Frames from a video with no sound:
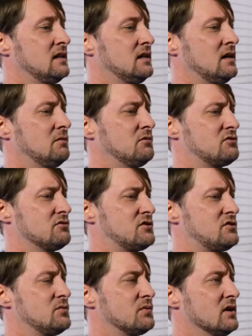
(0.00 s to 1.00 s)
which was
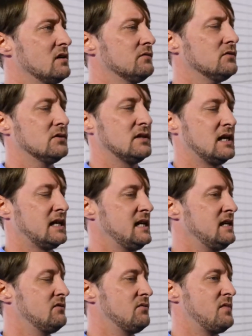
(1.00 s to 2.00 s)
super helpful. And I can't
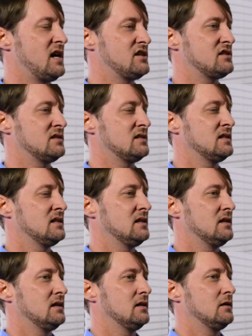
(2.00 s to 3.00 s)
even imagine
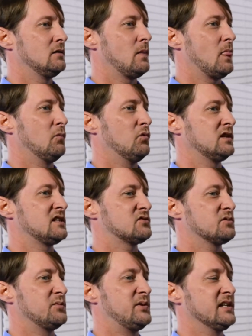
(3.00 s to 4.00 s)
what this
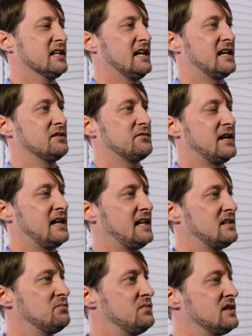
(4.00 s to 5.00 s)
would have been like if I had
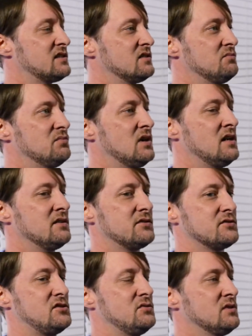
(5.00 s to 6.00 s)
to miss a month or
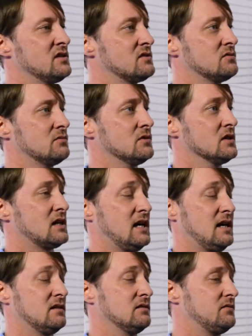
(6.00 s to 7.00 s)
2 months of work.
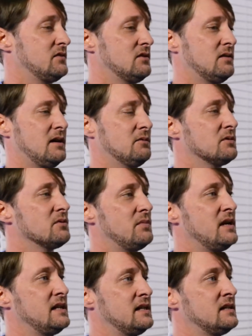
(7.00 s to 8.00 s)
I don't even know how I would have
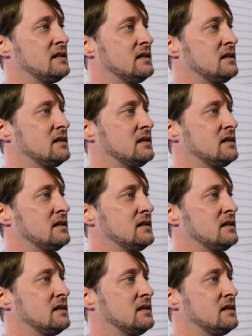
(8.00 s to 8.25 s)
made it.